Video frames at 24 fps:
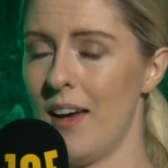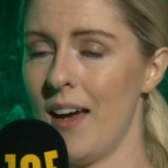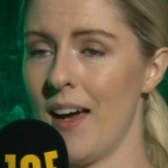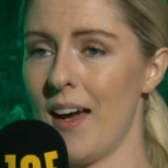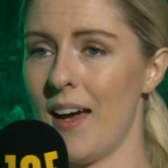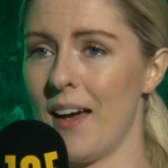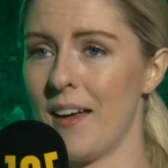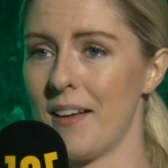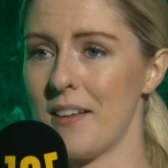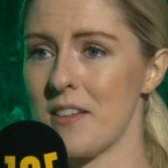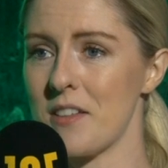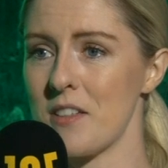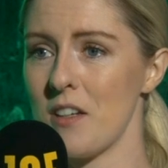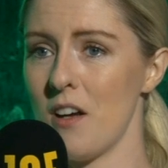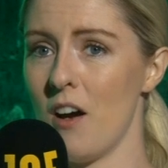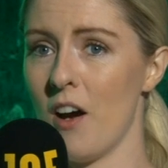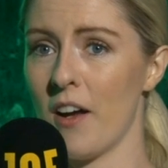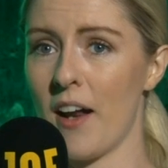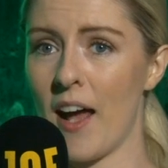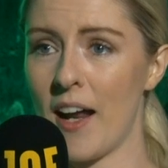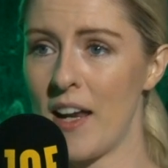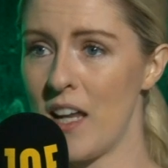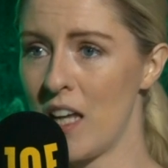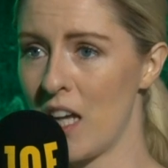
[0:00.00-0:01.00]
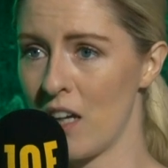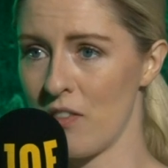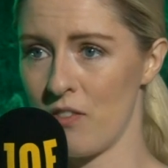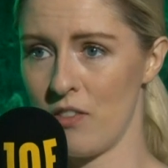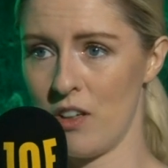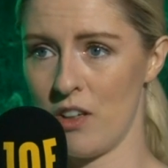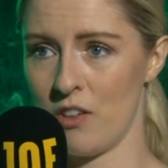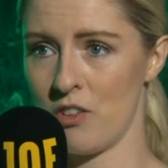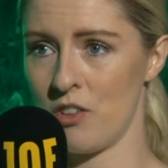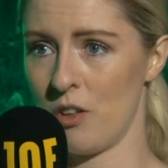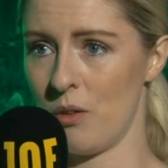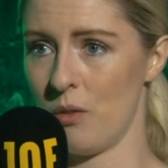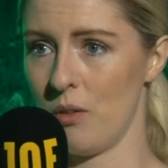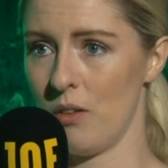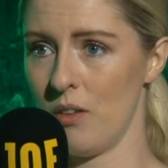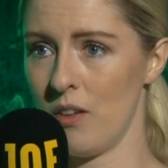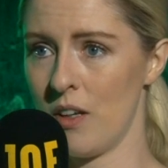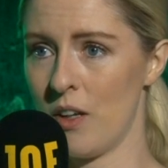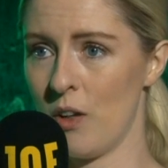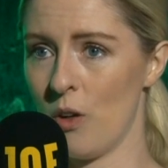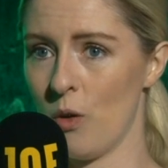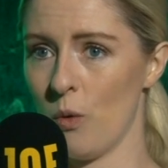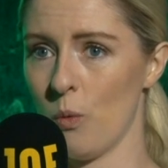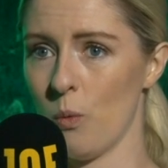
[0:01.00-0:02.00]
And on any given issue,
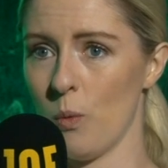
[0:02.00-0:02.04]
you know,